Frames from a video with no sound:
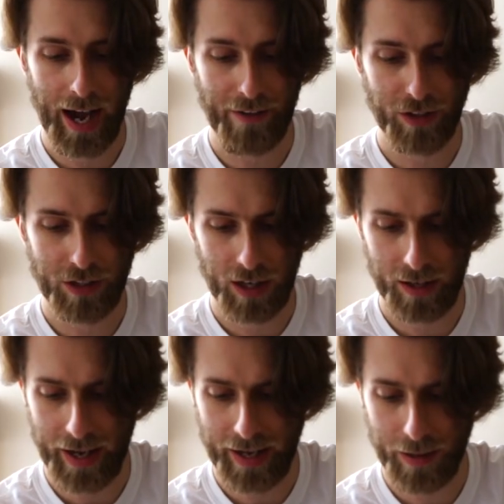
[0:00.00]
haven't
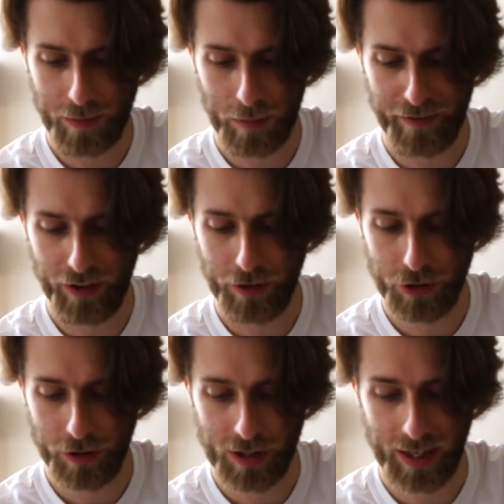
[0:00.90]
done any proper photo
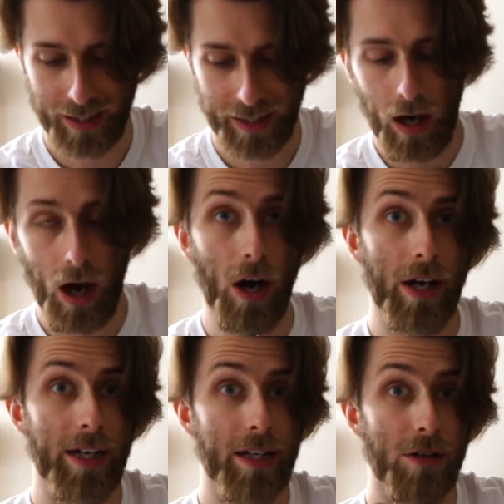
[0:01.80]
shoots lately. I
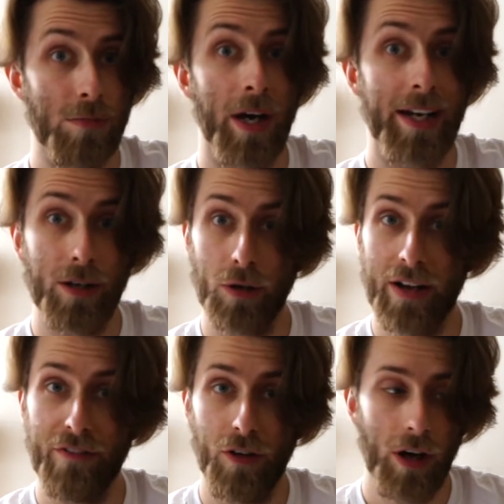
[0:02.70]
use my Nikon
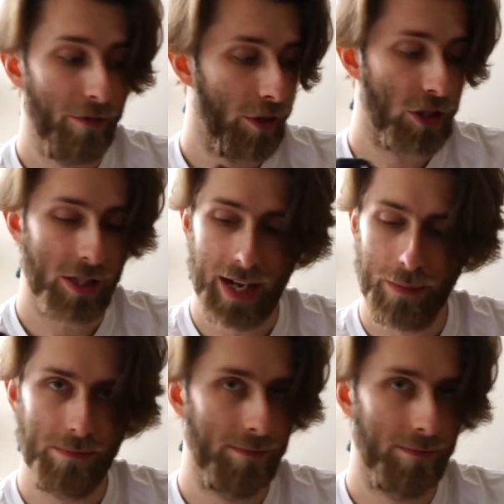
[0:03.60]
F5, which is an